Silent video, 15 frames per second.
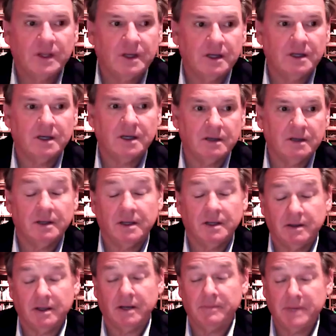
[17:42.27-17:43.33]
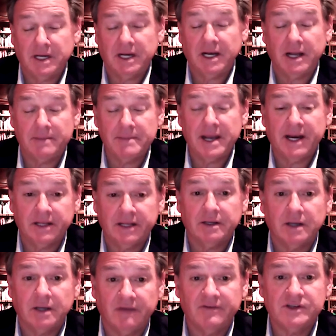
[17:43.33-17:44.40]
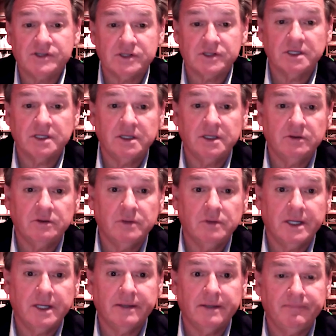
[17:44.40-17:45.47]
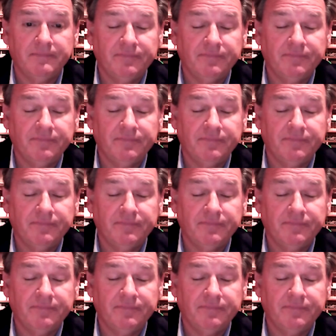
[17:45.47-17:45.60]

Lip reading: I mean, and I meant it. Obviously, you were,